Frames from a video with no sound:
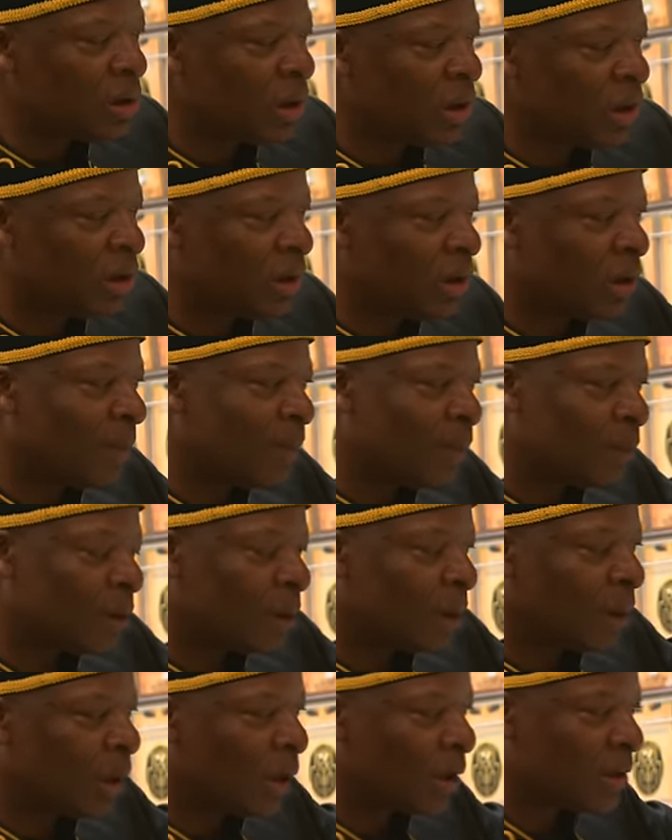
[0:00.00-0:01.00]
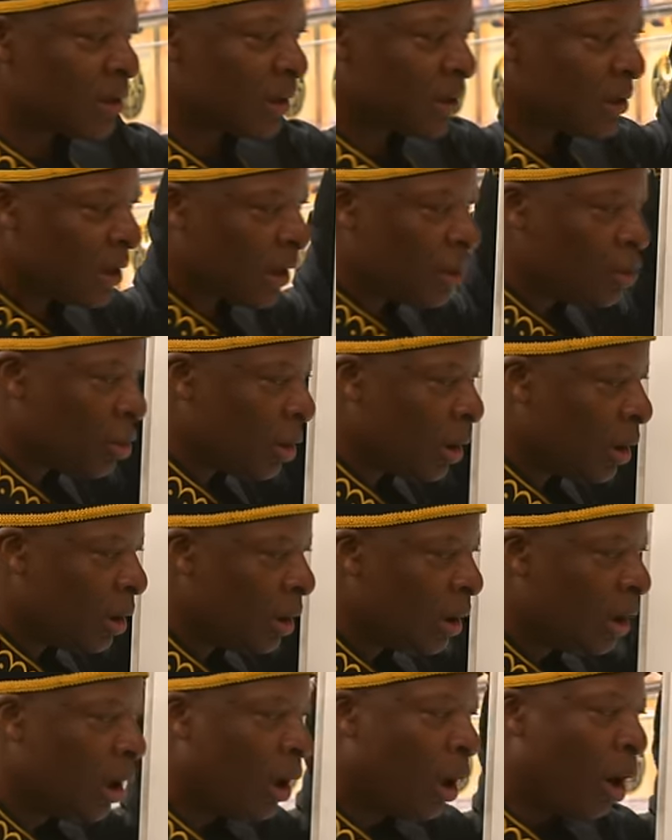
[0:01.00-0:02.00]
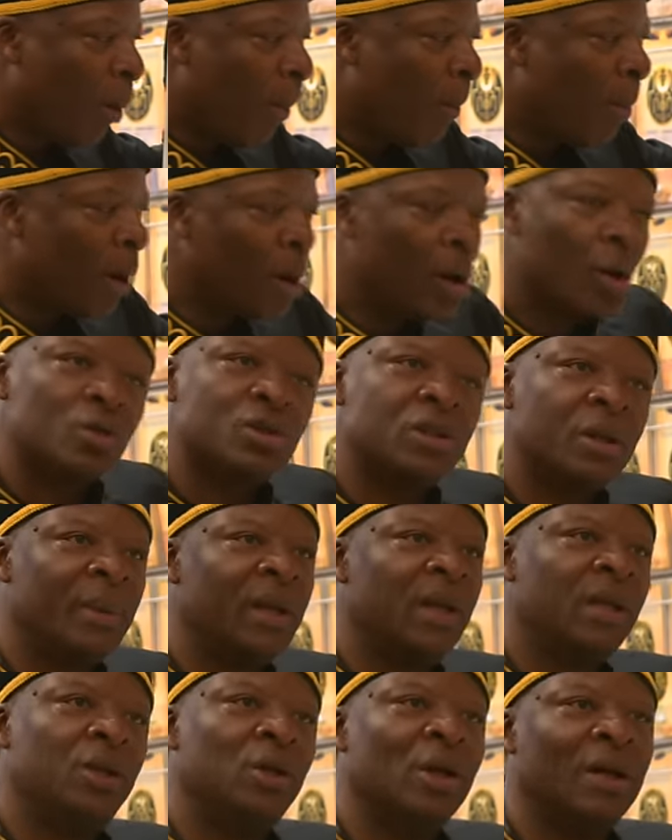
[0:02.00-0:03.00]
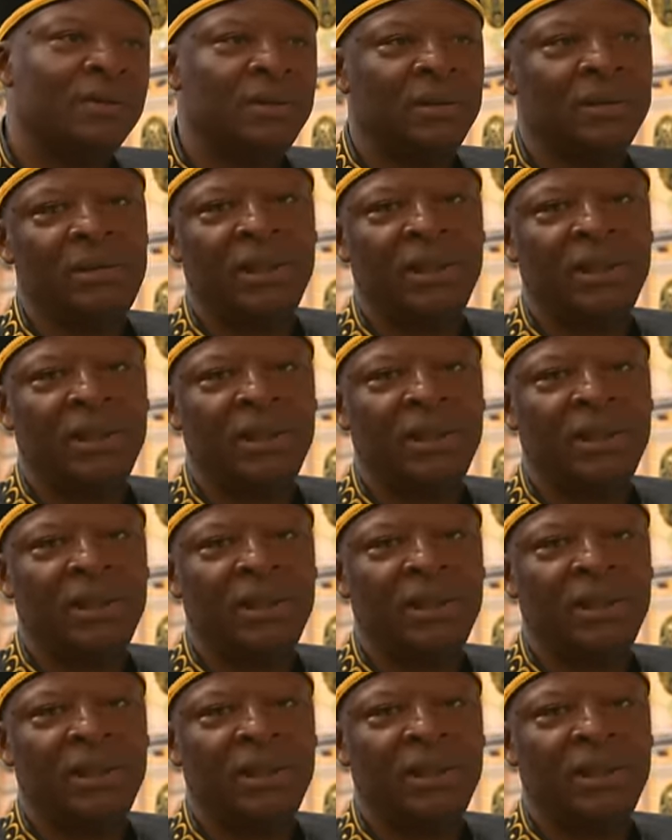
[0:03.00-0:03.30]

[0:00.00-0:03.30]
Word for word: turning up for class, etc. But ultimately, you have to